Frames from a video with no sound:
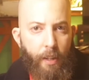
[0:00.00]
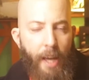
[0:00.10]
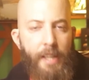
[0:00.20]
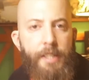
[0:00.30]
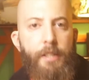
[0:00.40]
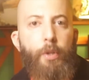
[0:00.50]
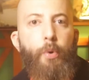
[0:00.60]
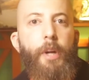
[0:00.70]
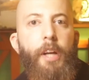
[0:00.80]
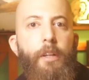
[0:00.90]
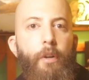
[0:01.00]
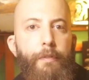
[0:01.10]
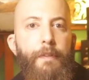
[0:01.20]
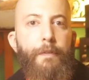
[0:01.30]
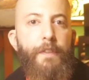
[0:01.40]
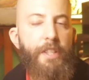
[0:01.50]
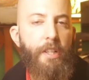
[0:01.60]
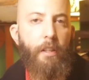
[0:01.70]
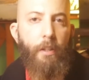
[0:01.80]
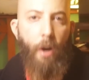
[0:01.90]
as the creator of the
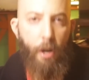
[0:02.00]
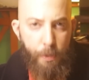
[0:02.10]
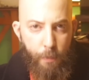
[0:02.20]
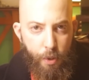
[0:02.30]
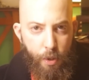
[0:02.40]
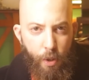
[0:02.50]
physical cosmos,